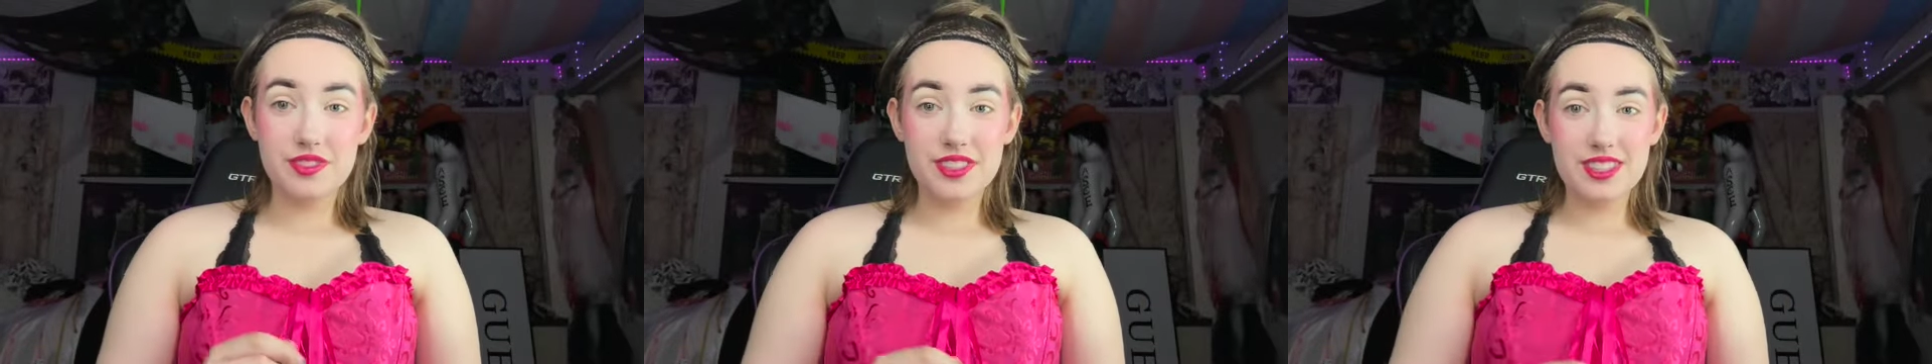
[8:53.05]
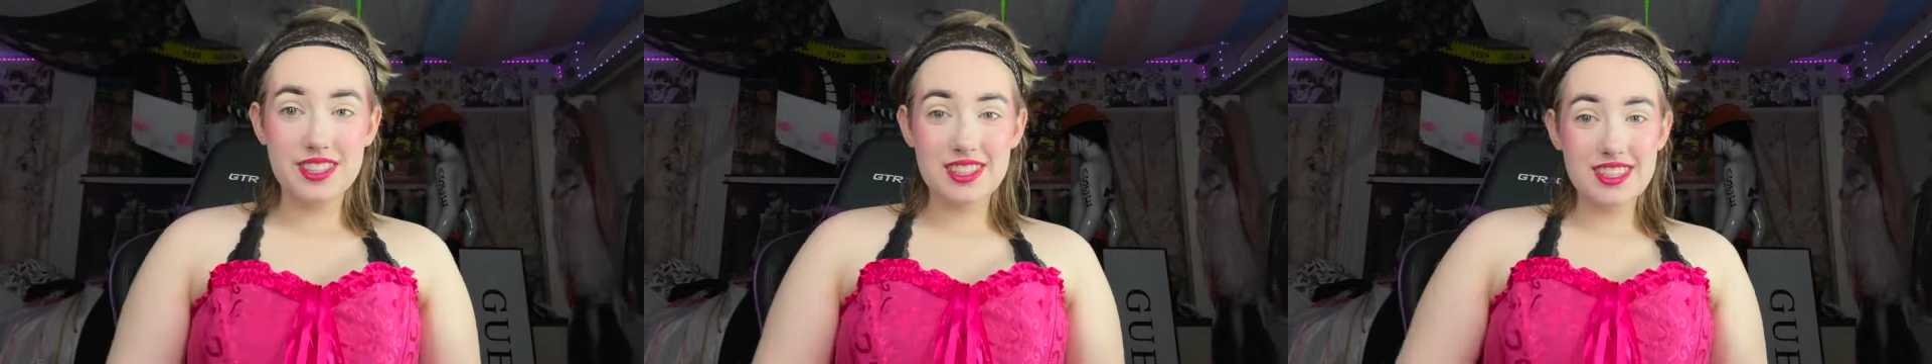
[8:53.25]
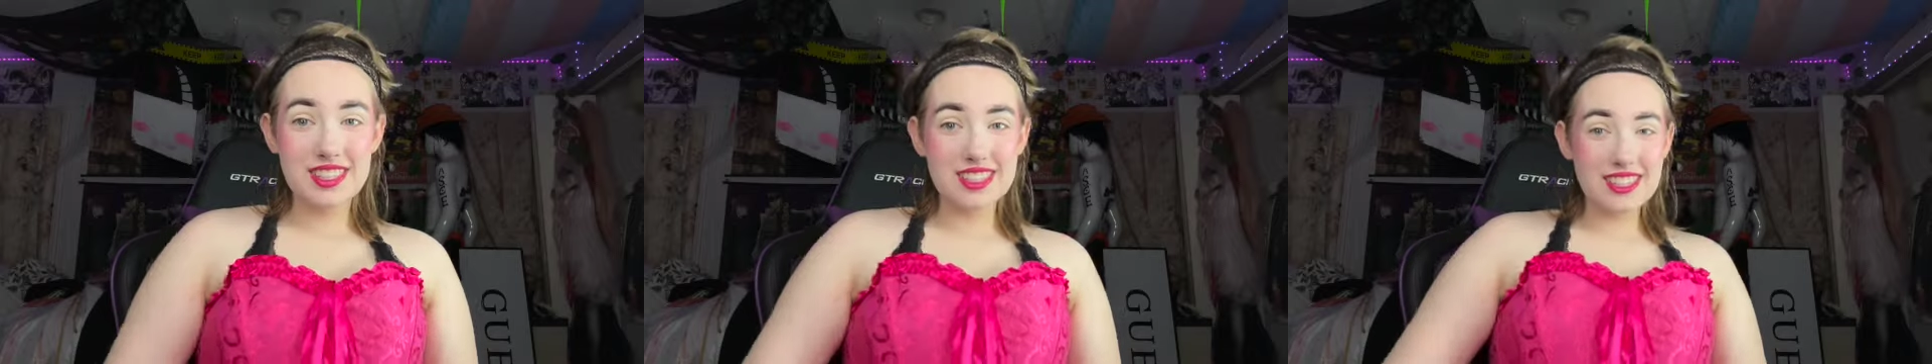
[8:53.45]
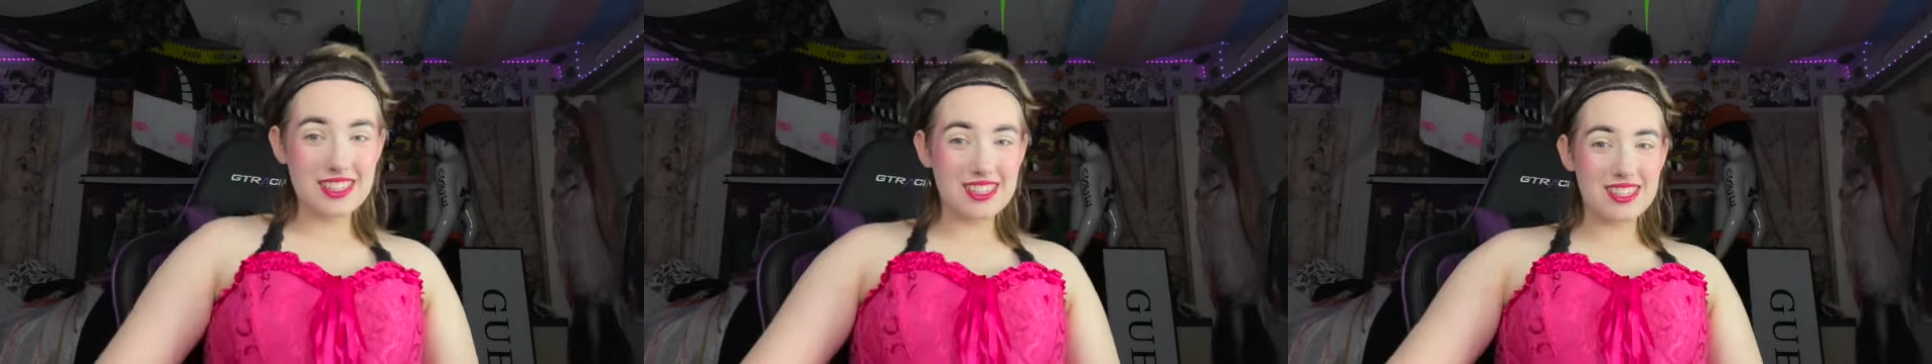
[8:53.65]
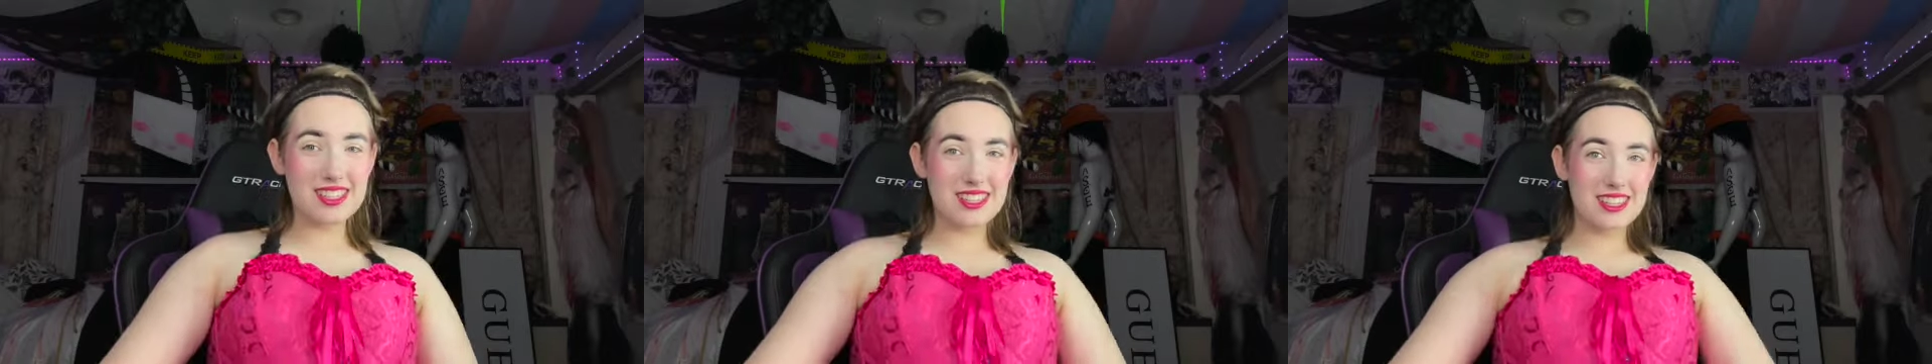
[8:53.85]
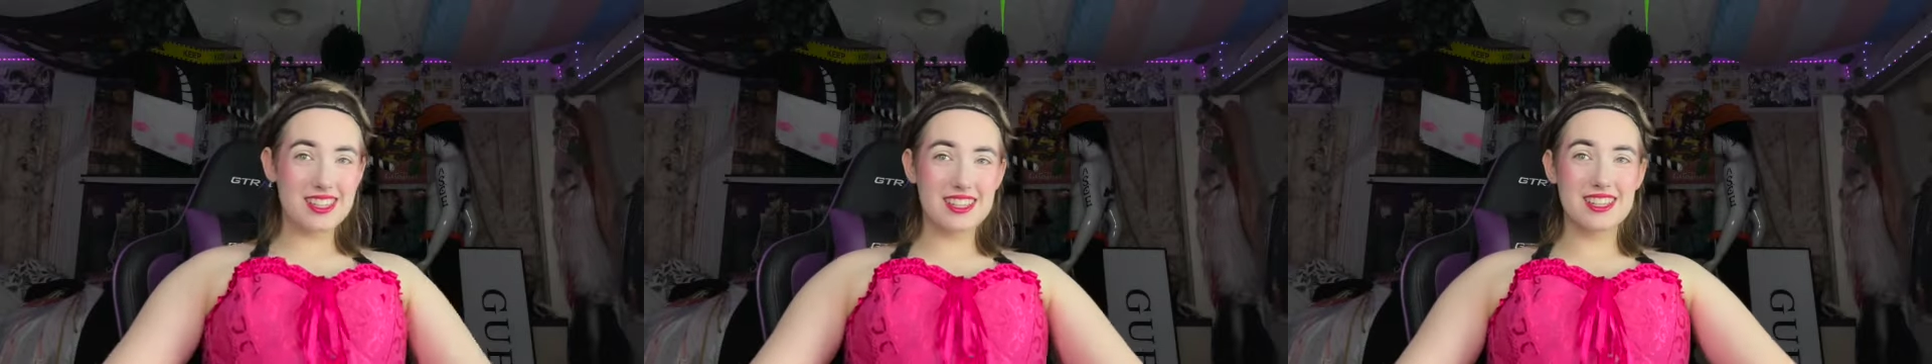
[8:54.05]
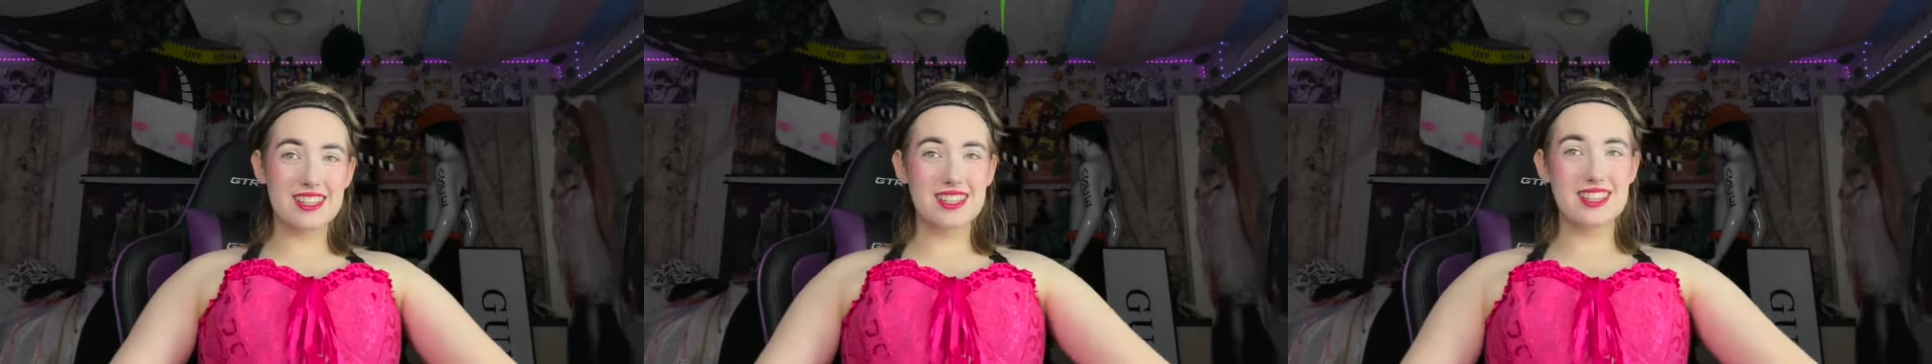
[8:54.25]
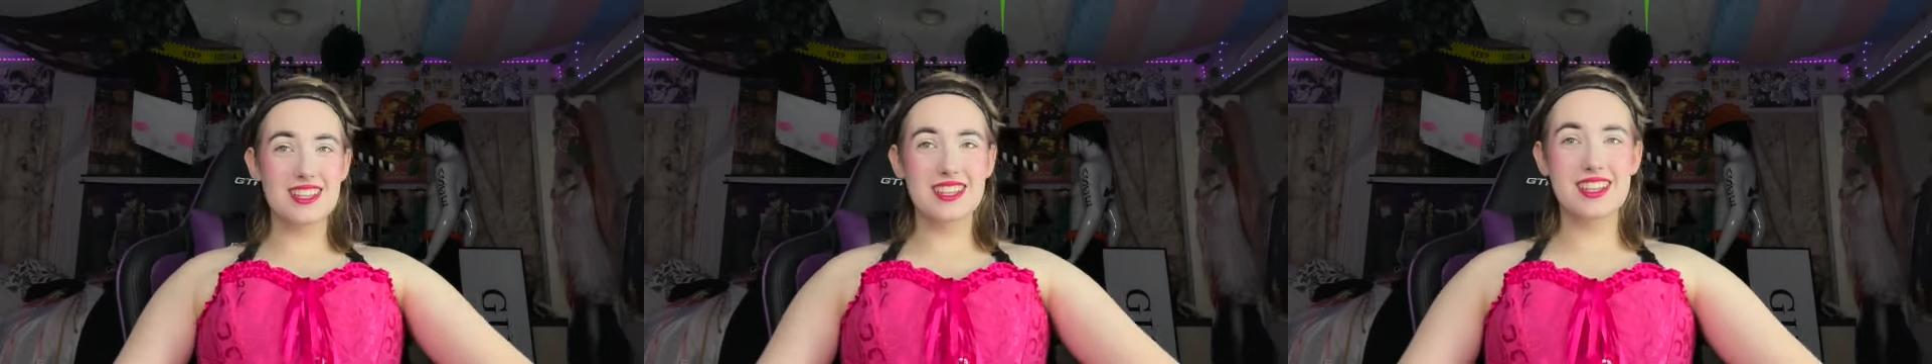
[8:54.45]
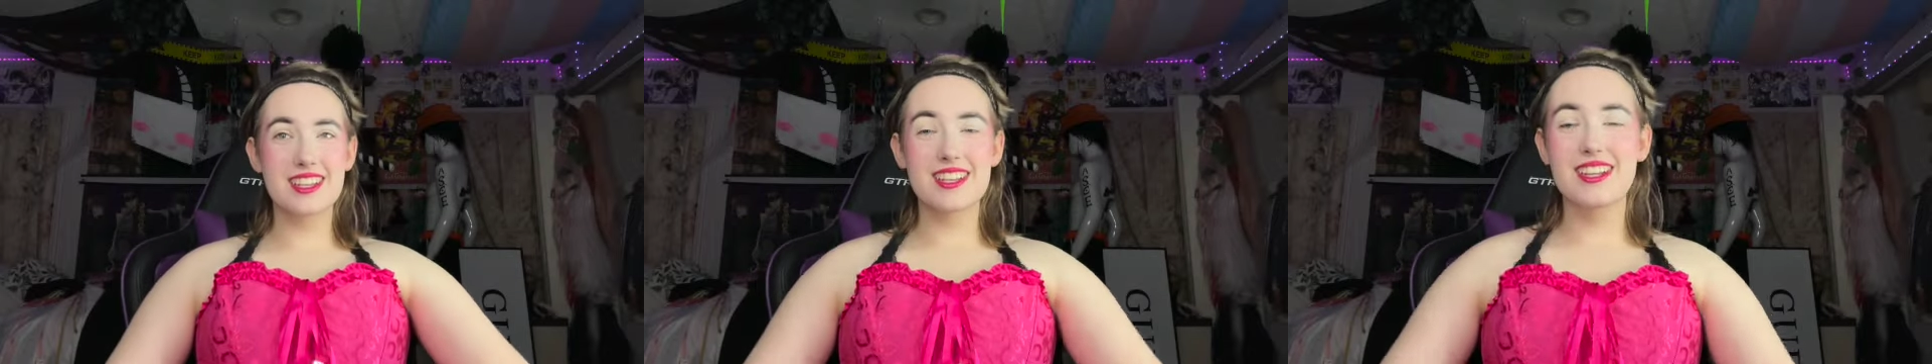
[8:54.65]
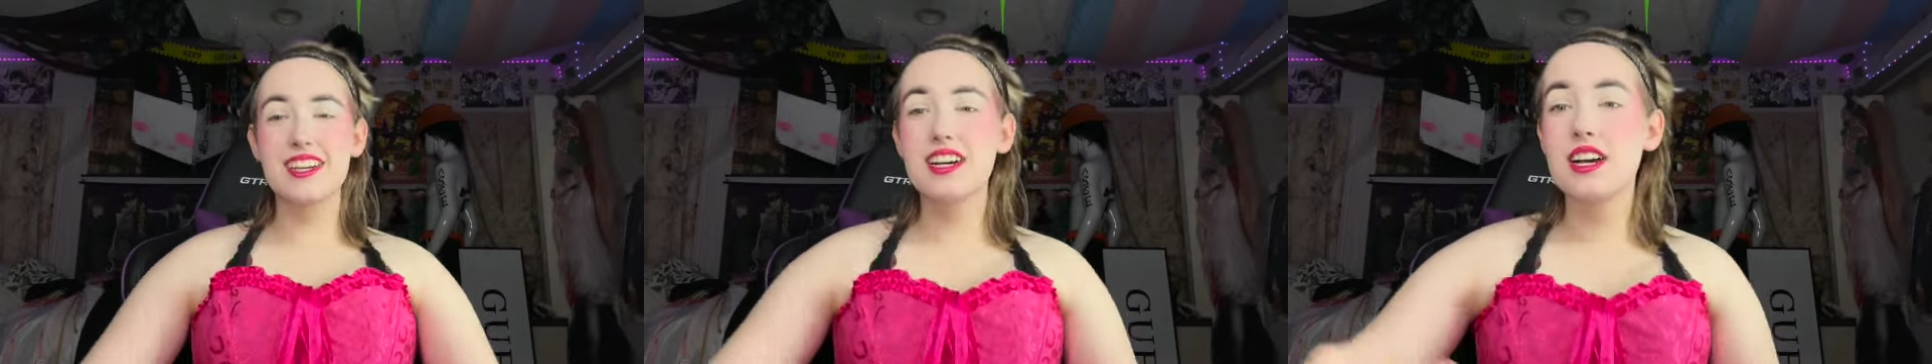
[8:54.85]
What a slay that is.
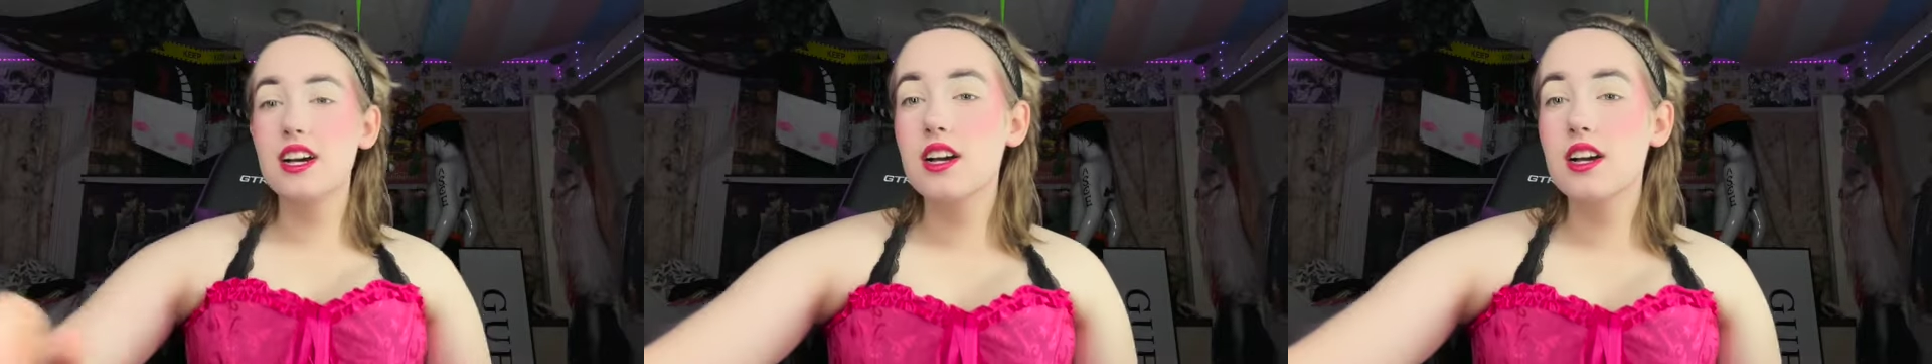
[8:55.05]
You